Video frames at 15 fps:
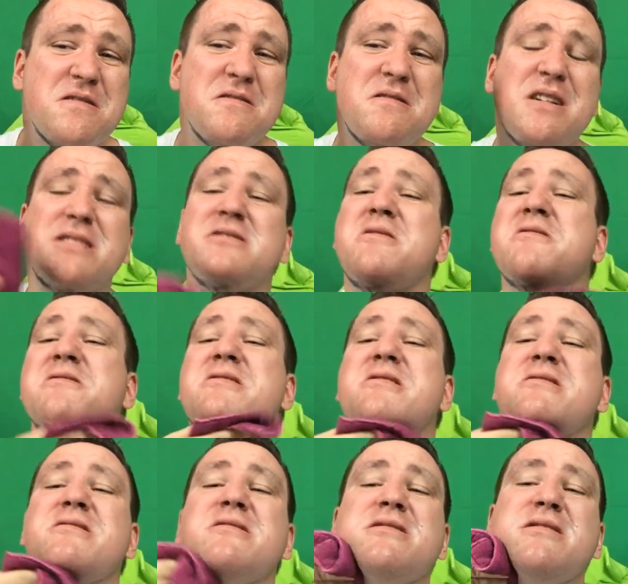That's not
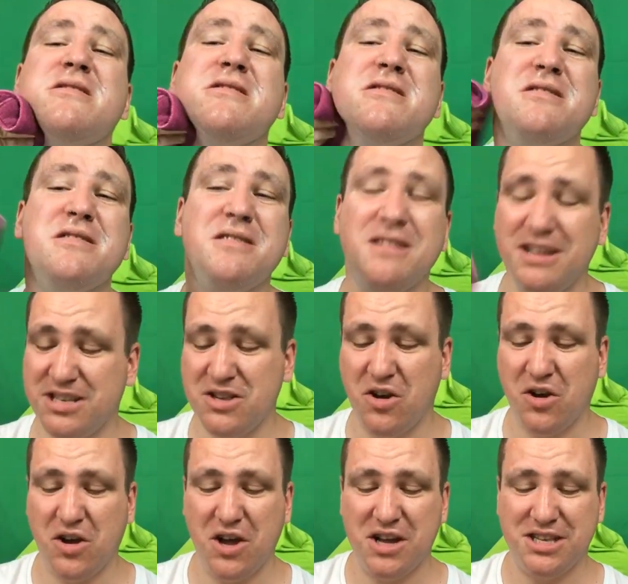good. That's not
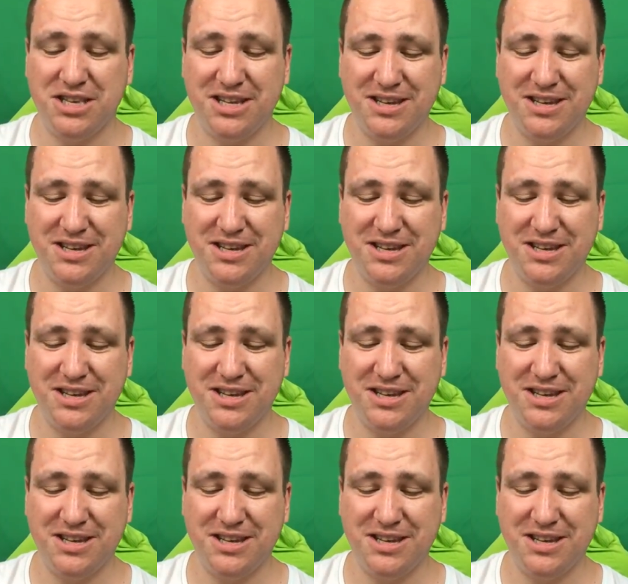good.